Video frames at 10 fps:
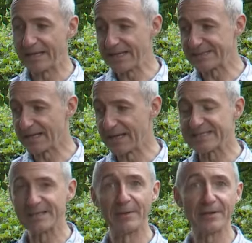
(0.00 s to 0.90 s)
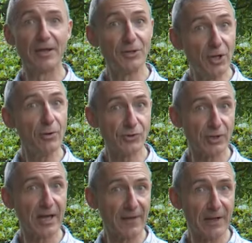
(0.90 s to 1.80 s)
at least uh, somewhat
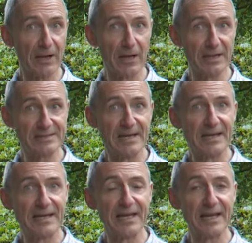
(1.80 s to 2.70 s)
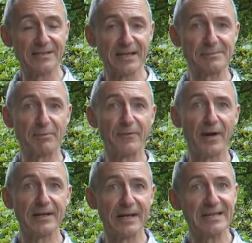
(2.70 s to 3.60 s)
unusually in the class, Kia does
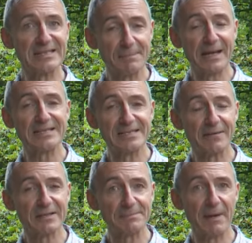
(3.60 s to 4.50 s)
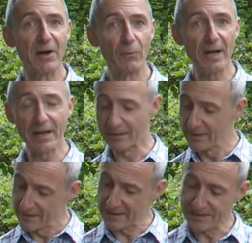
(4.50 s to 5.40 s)
provide a space saver spare wheel
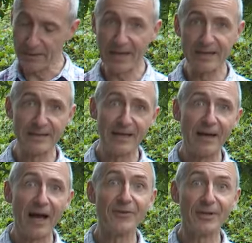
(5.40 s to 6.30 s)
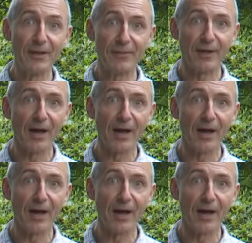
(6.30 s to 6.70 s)
that's located underneath the